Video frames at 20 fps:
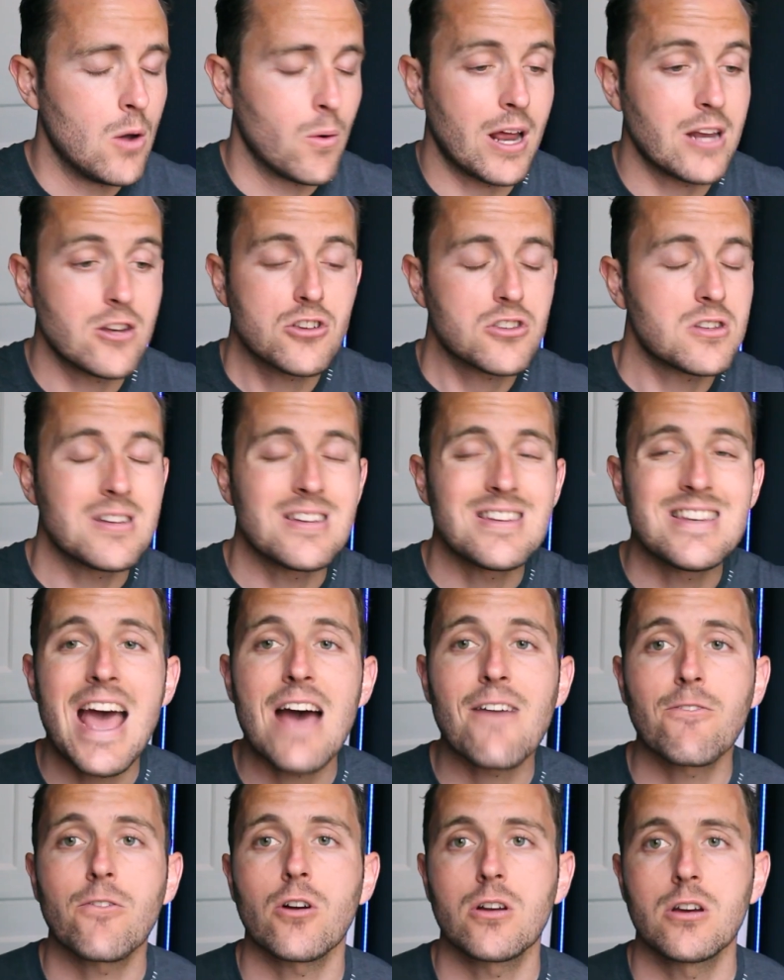when I just
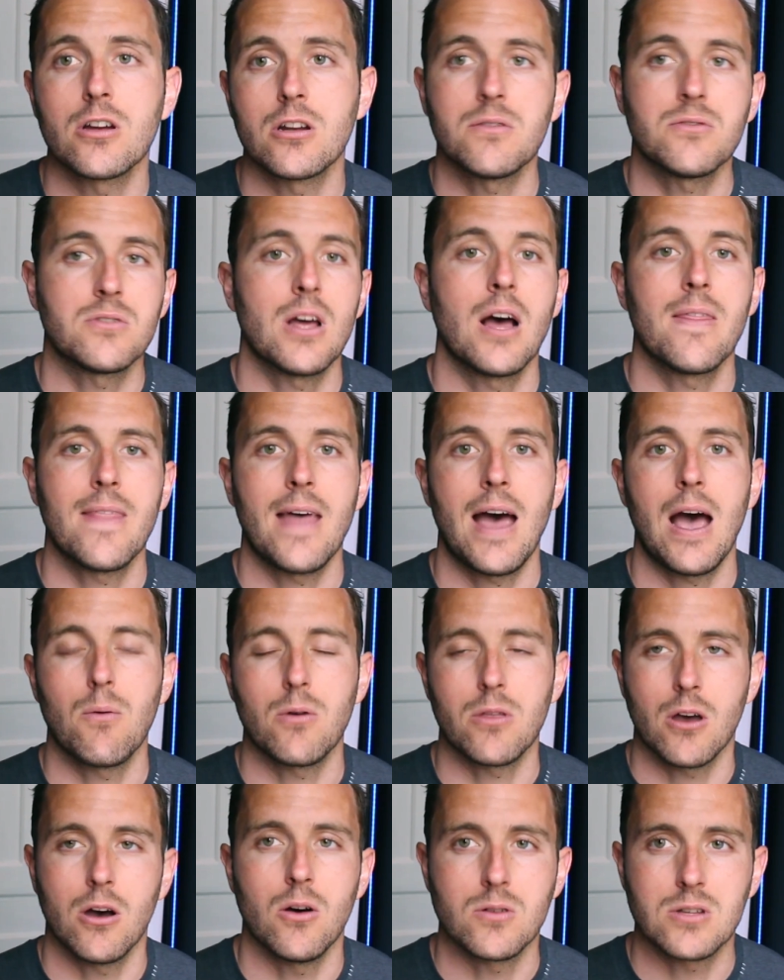never could have done that
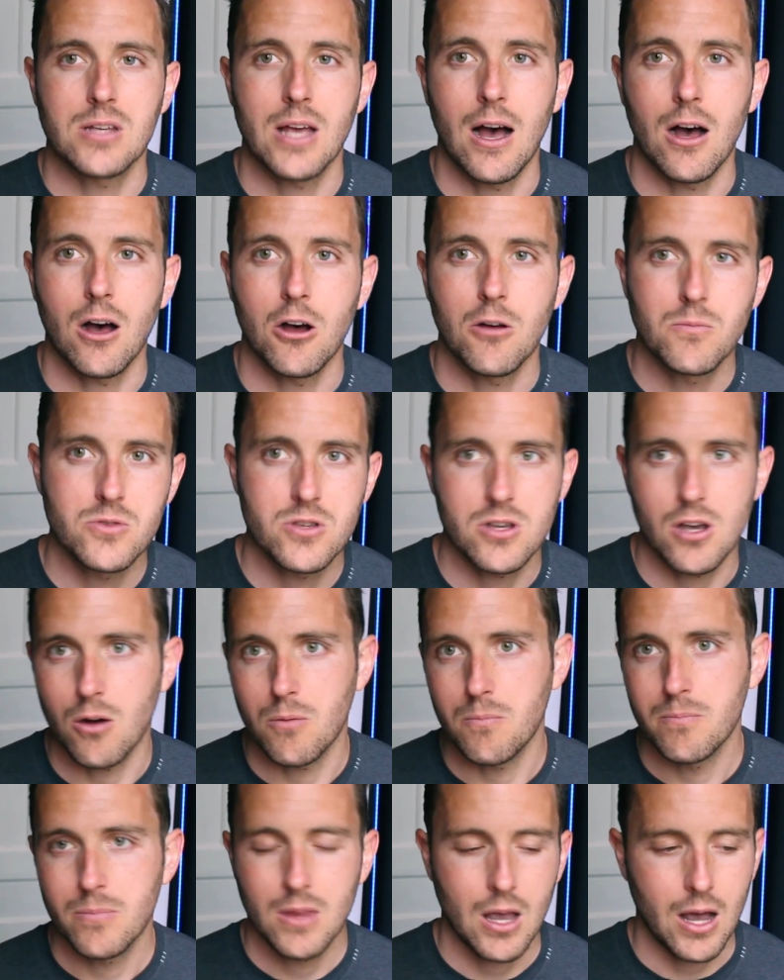with a hotel.
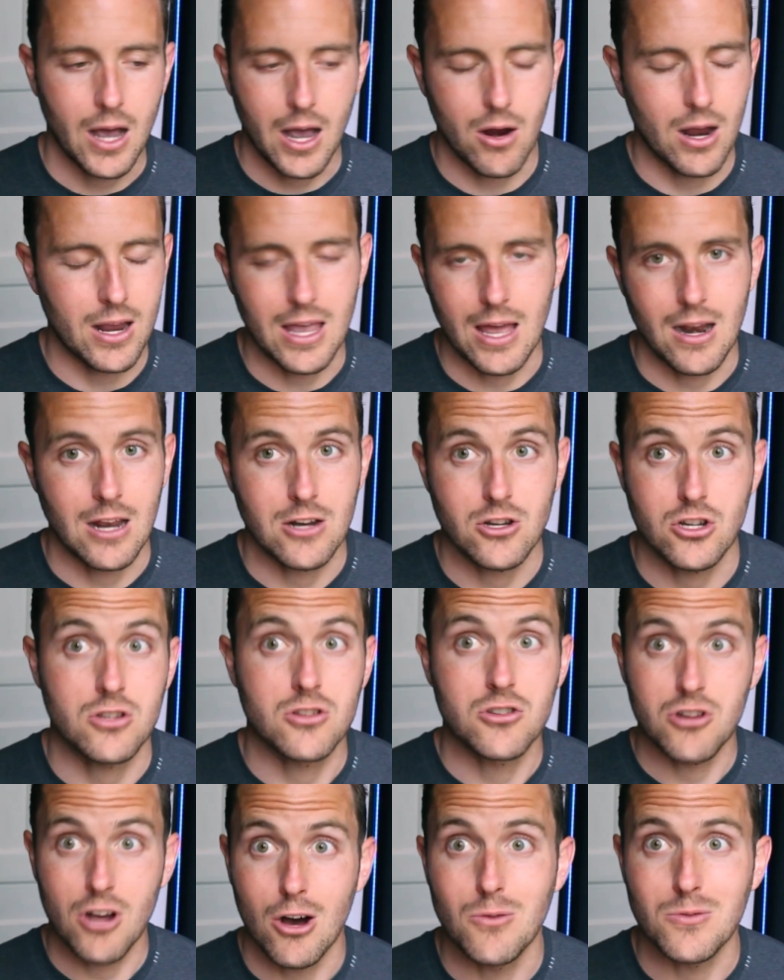So I, again, I
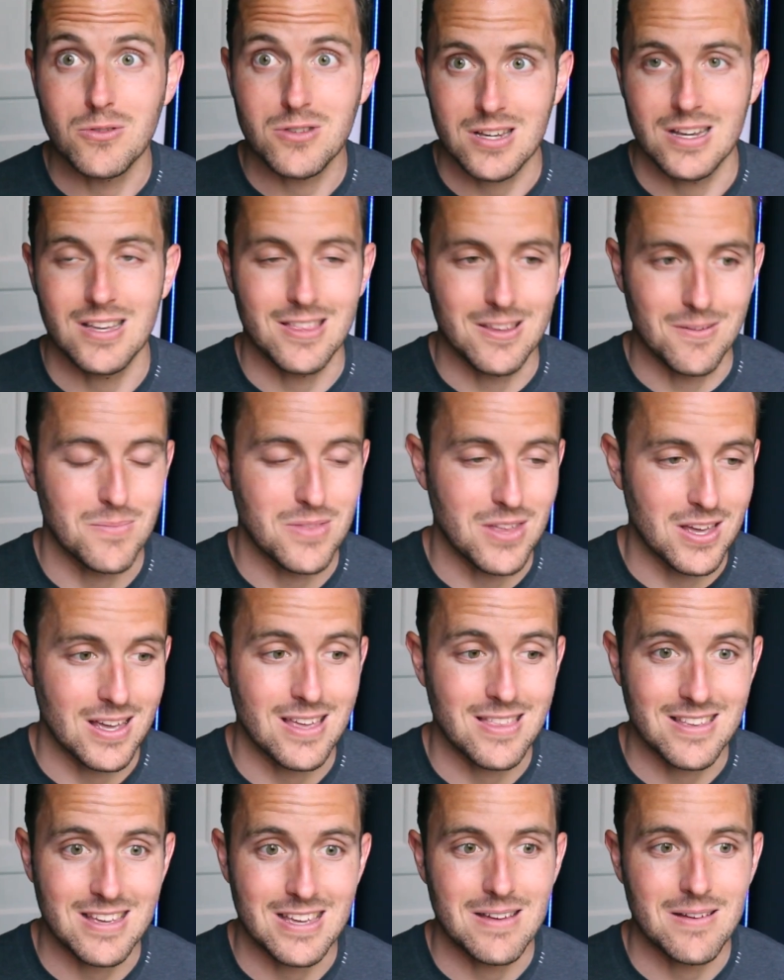just don't see the the
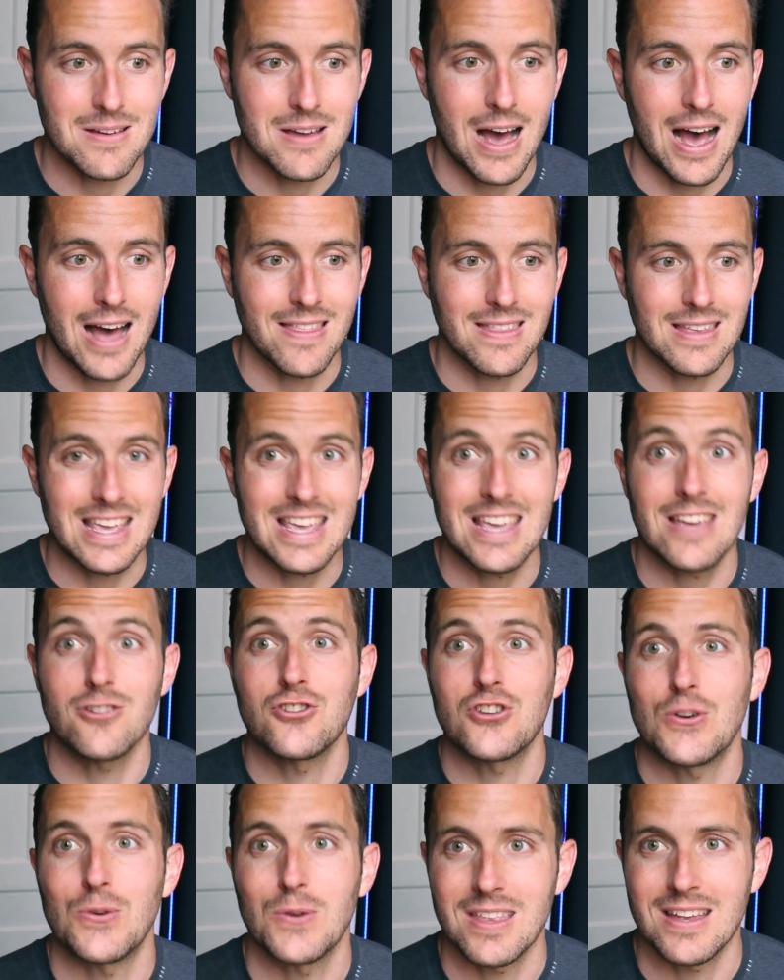the, uh, the
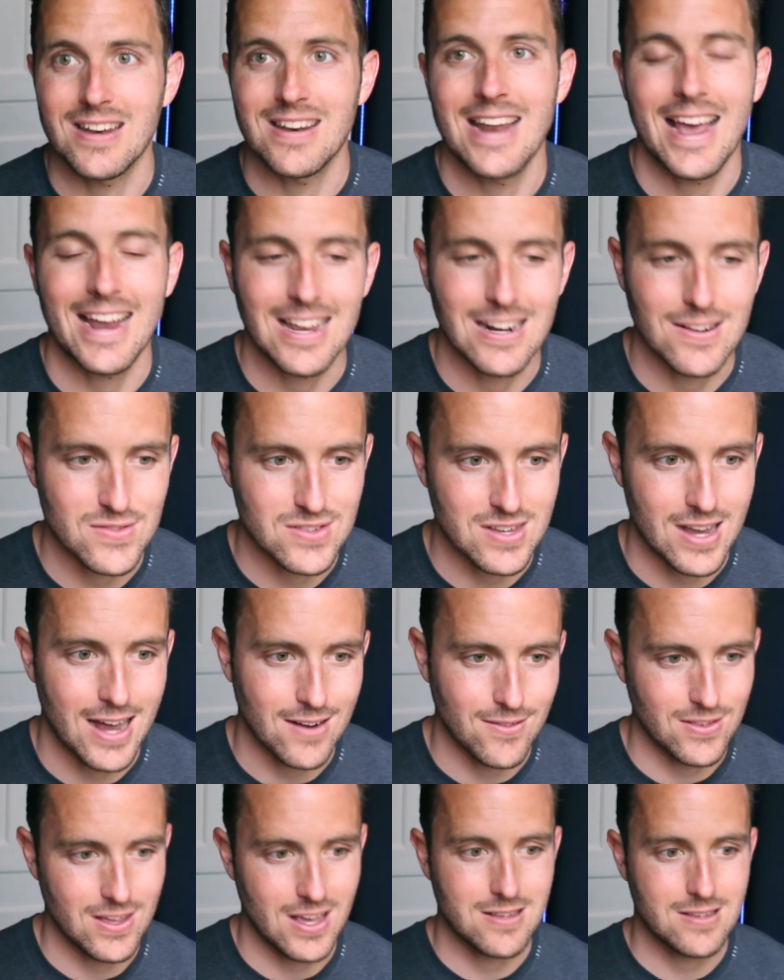issue or the negative side
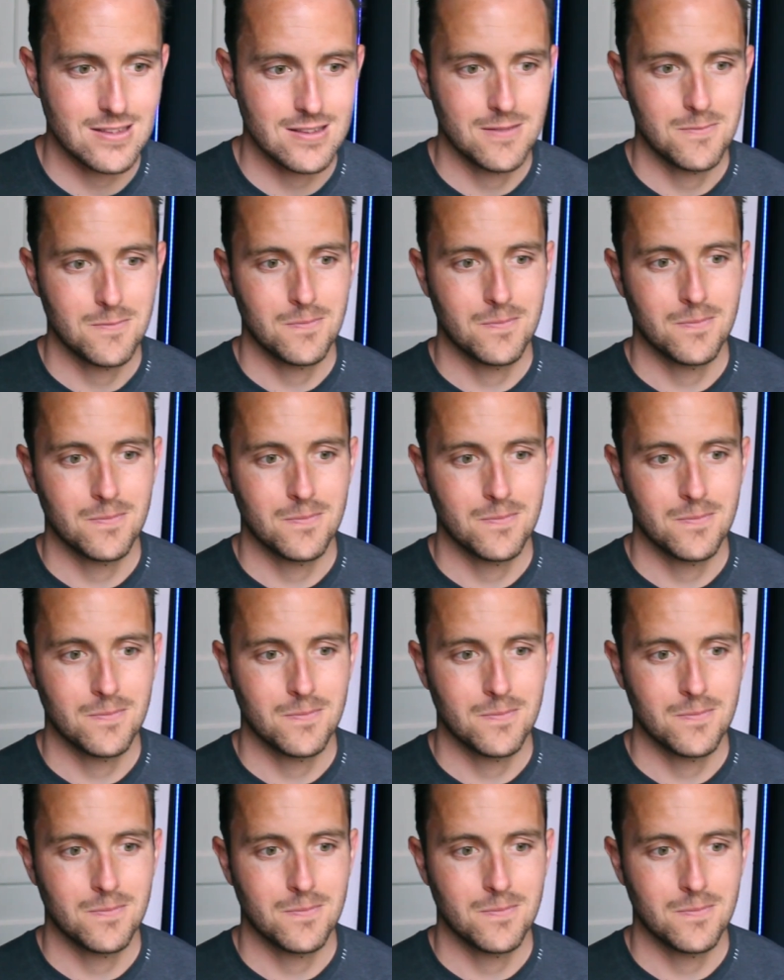of this